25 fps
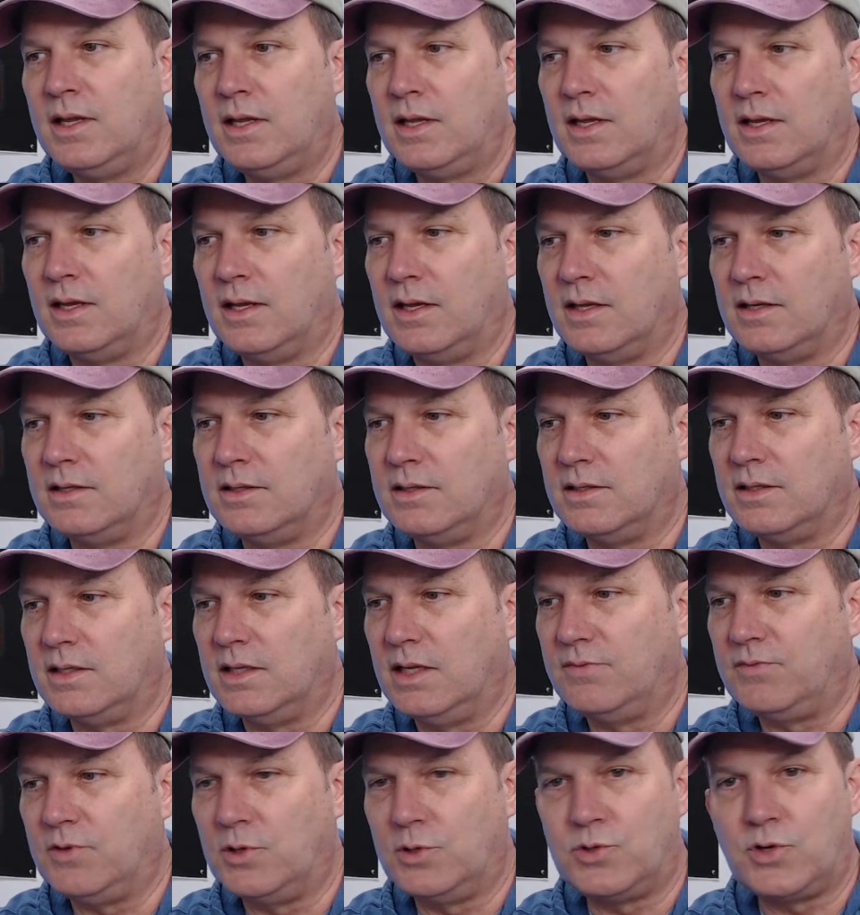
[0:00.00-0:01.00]
And
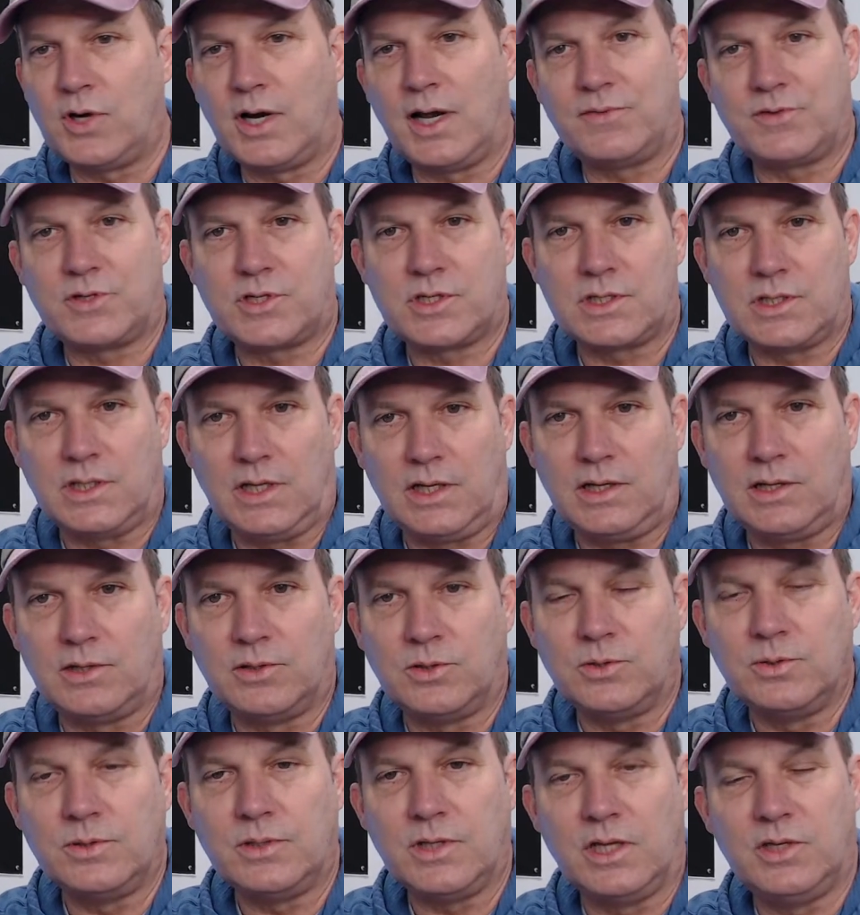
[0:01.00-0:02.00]
if you drive
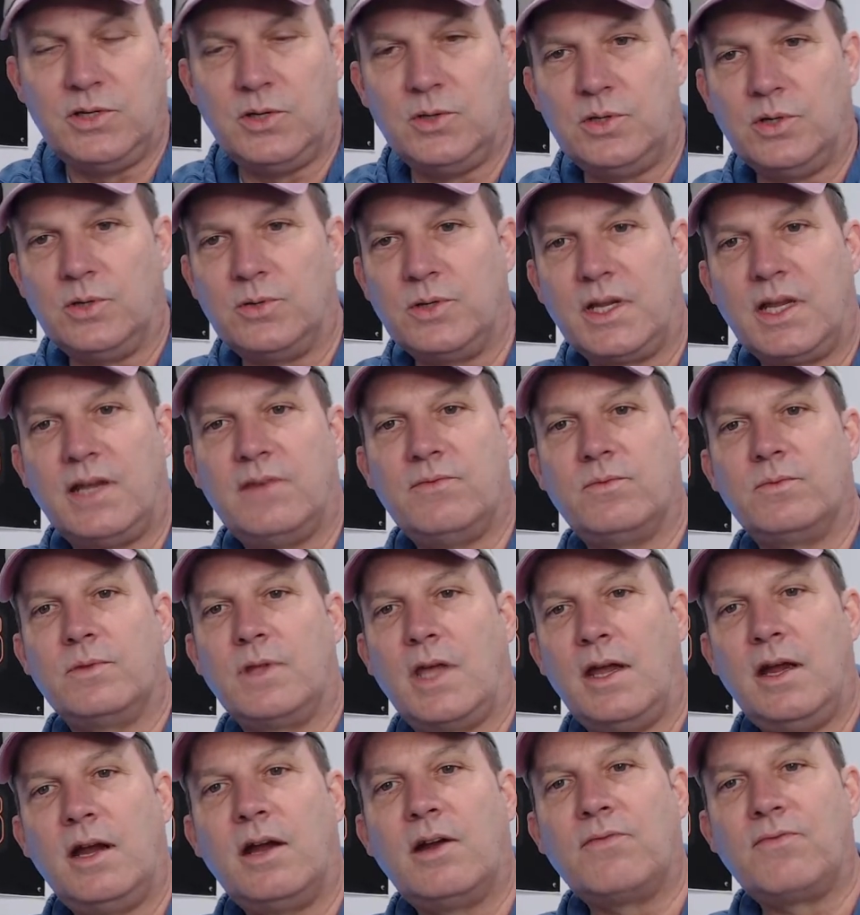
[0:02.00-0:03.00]
slow and you don't have
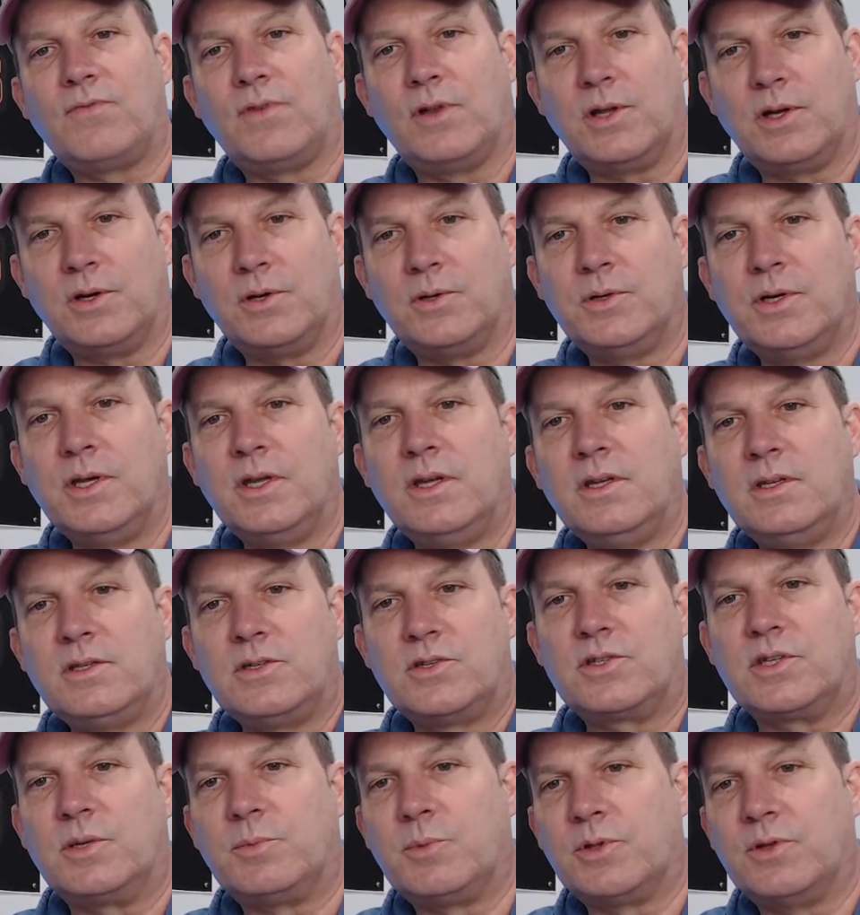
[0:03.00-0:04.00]
airflow,
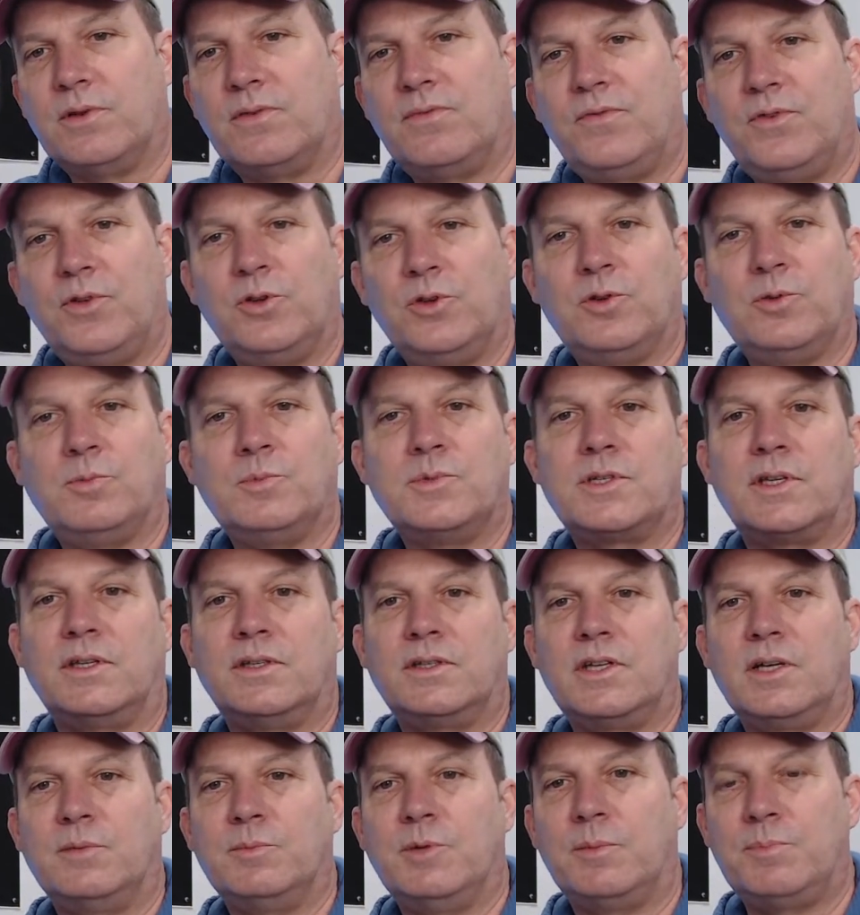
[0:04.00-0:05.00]
some of the fumes can
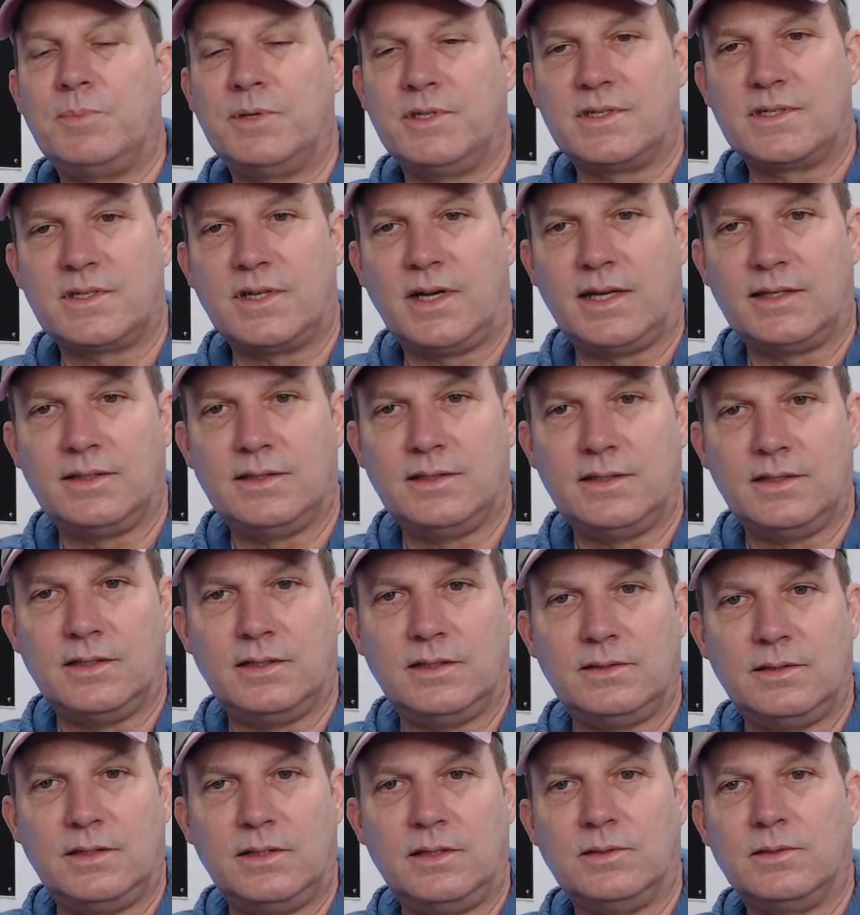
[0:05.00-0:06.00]
come up inside the